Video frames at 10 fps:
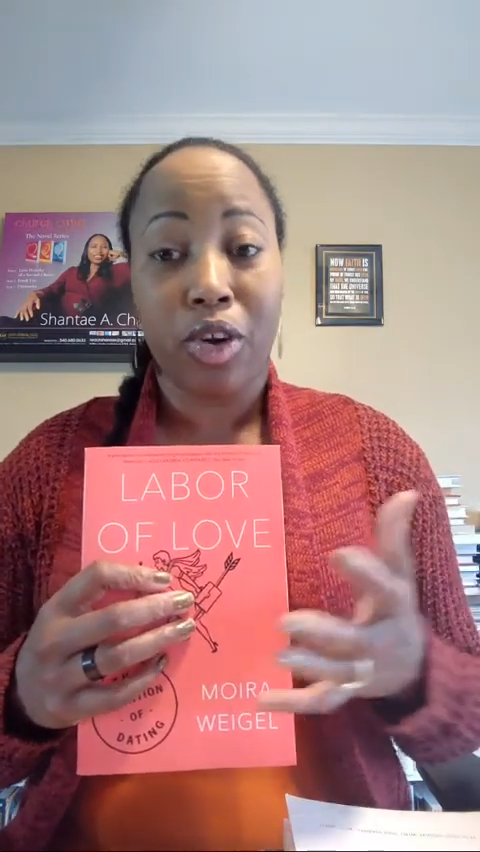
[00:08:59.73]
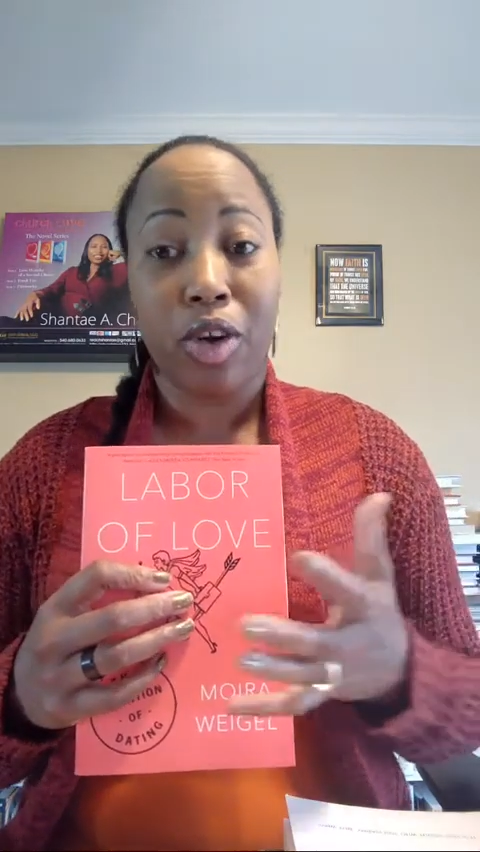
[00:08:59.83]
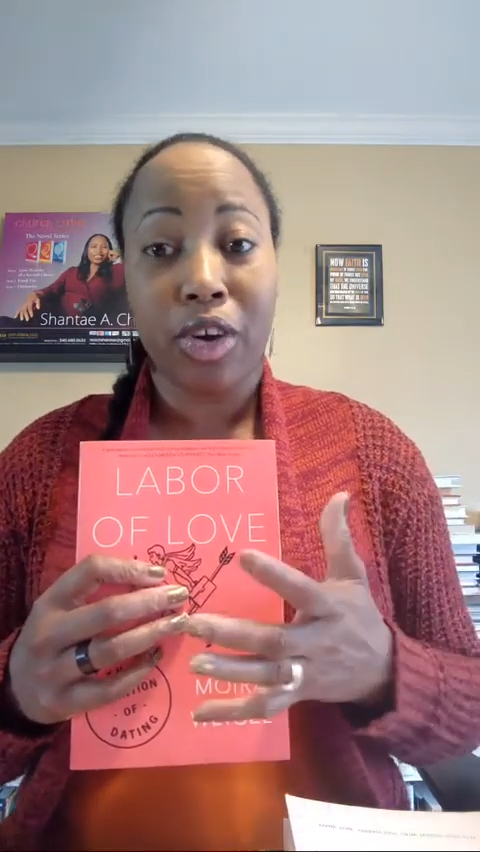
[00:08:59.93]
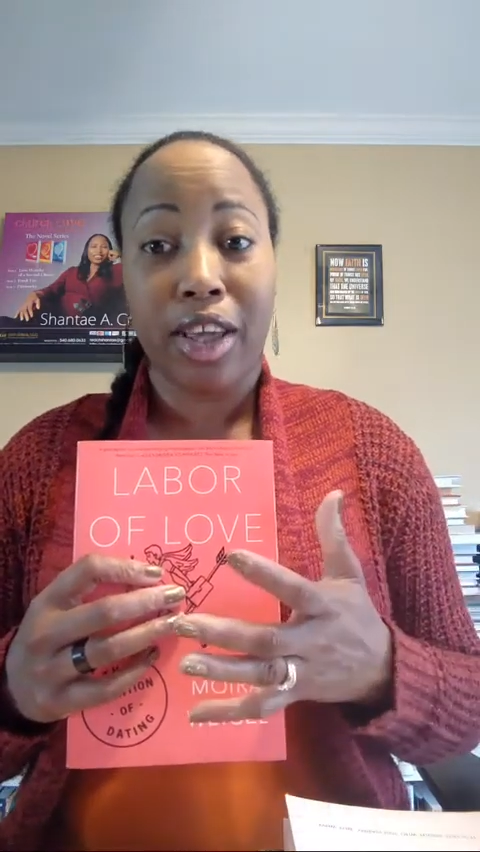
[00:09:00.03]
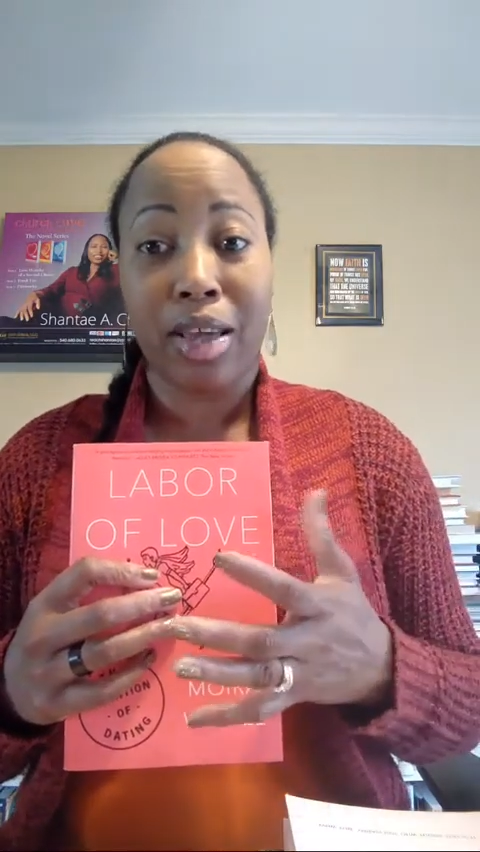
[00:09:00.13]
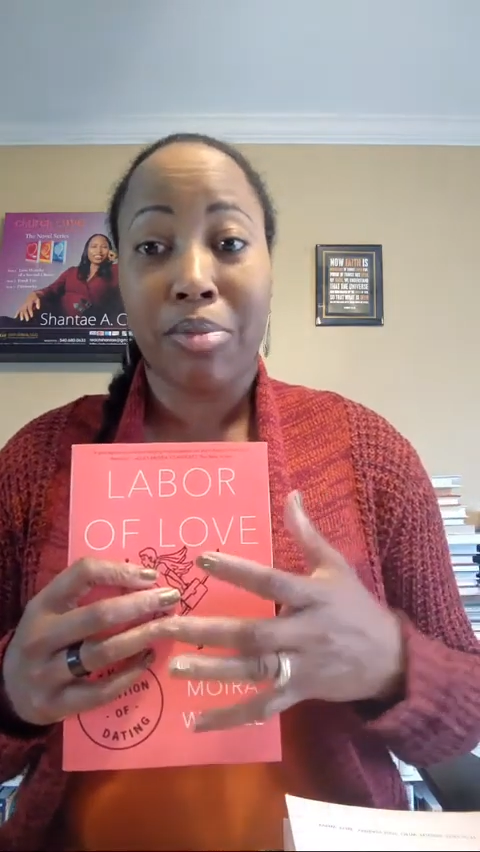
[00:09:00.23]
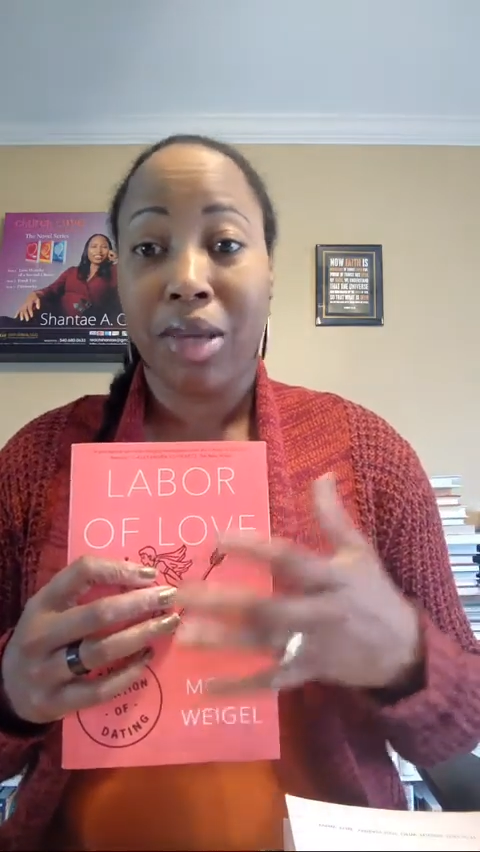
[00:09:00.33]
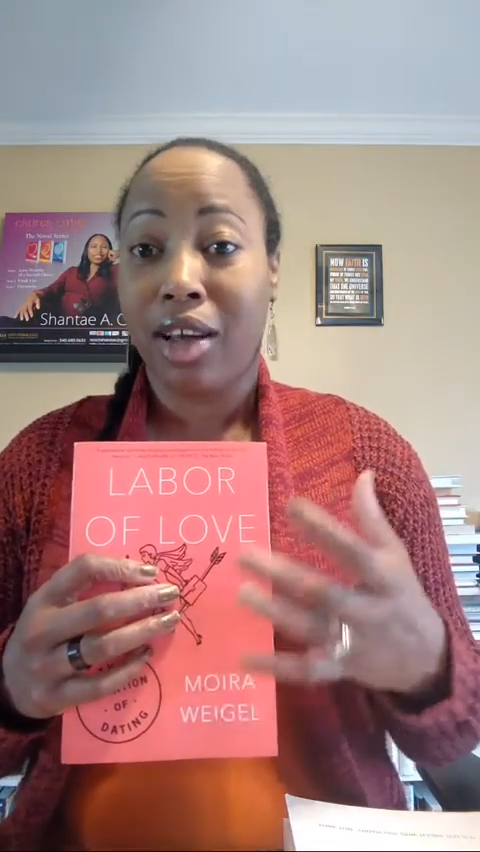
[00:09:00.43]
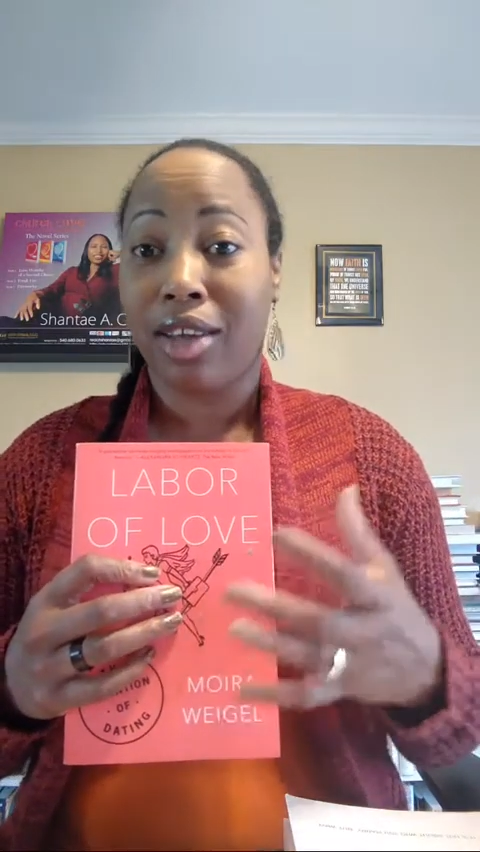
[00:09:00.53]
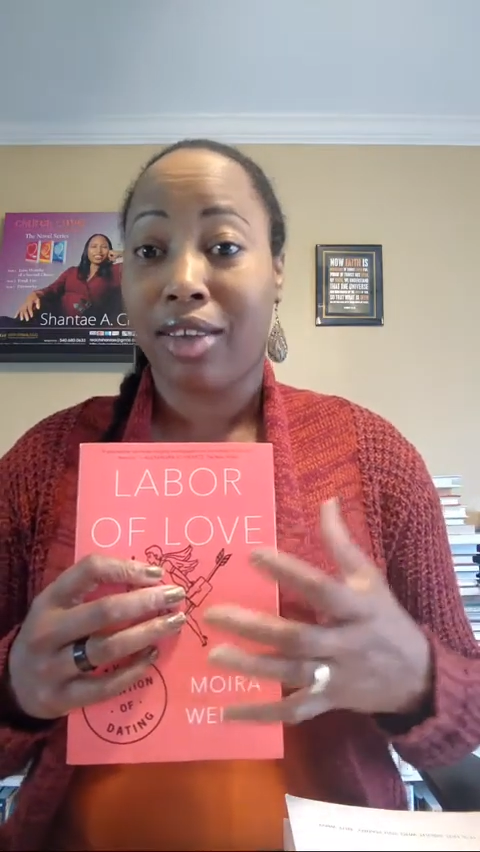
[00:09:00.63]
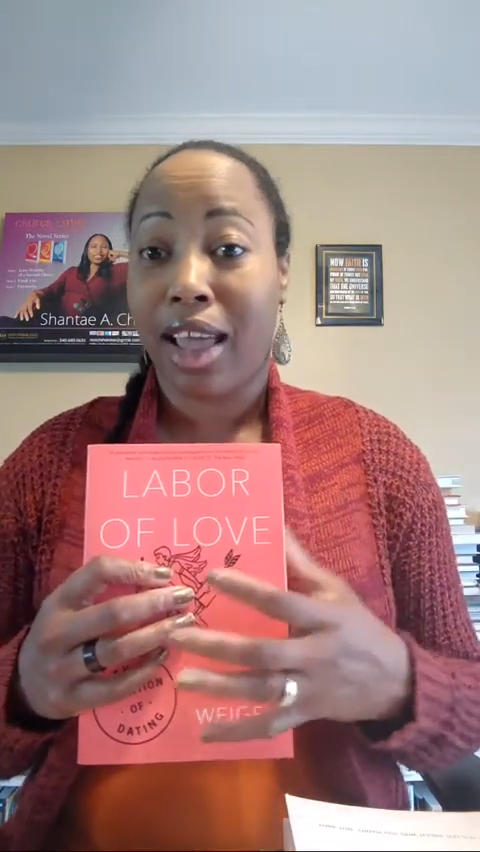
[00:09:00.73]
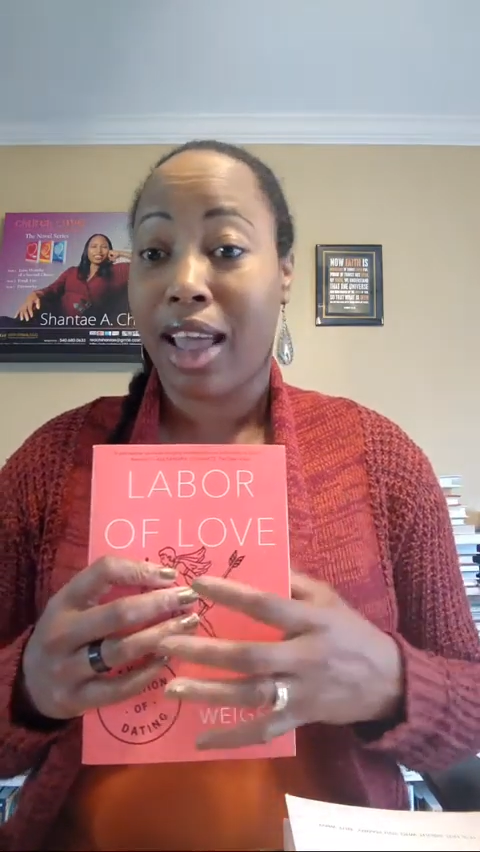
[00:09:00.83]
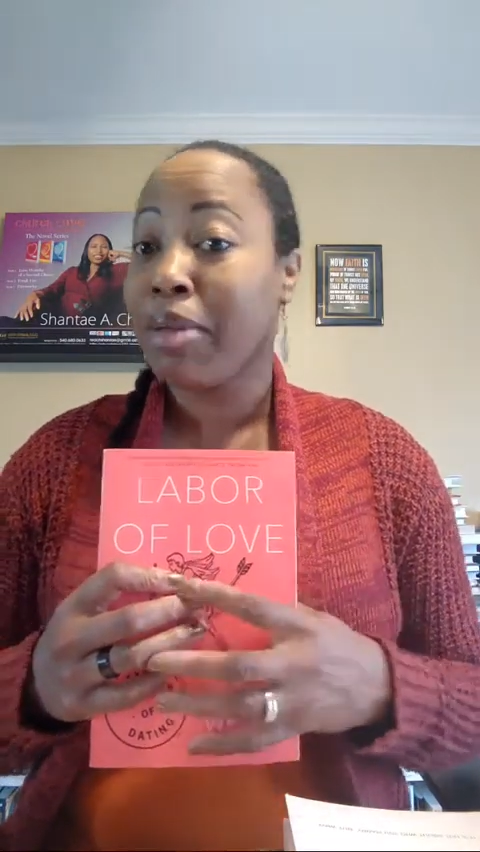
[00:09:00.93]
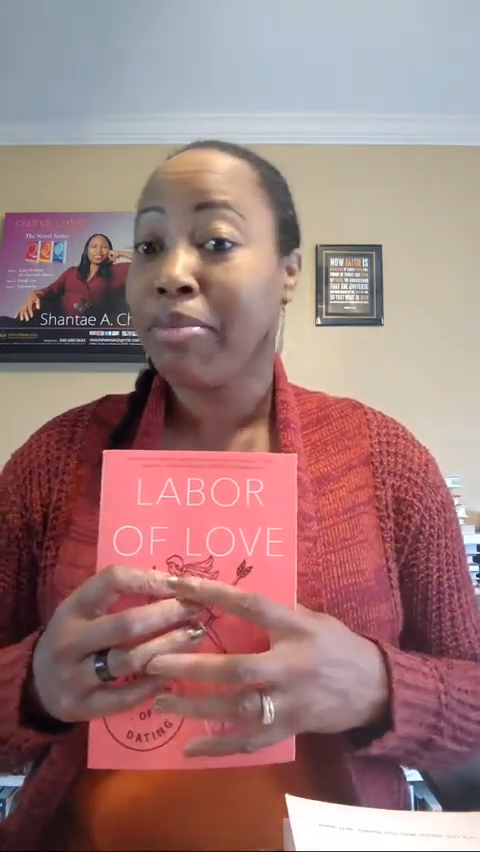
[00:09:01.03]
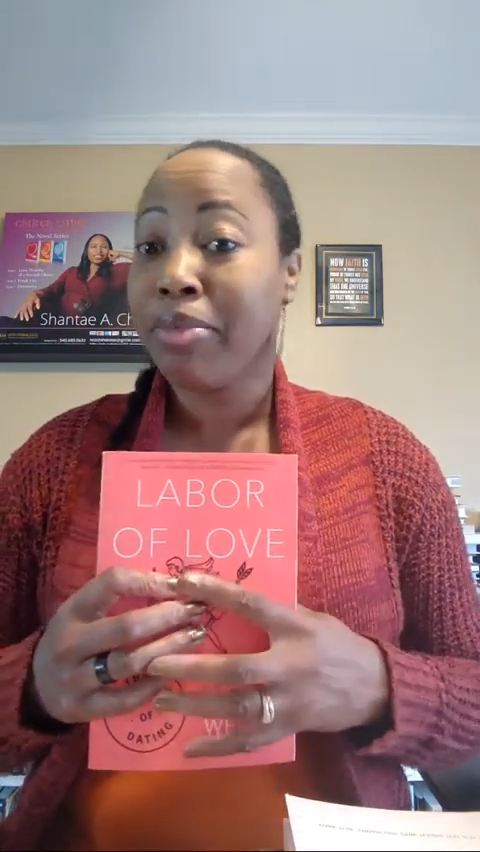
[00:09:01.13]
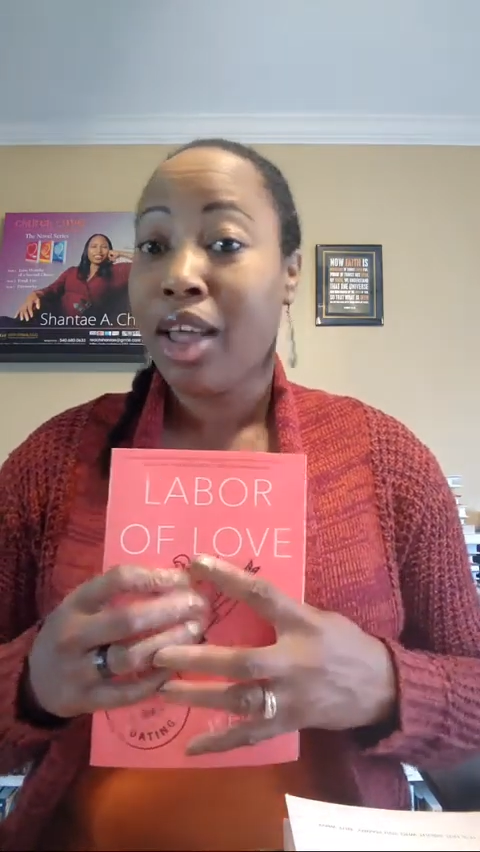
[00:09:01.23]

over again because, hey,